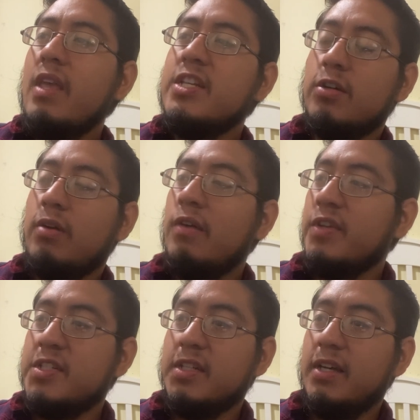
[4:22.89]
So
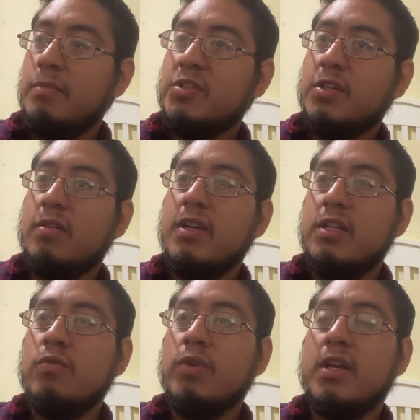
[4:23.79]
obviously, I'm sure he
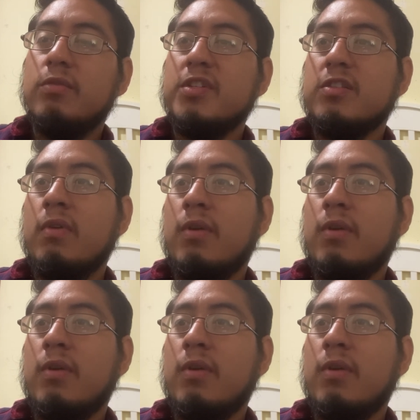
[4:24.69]
knew what he was doing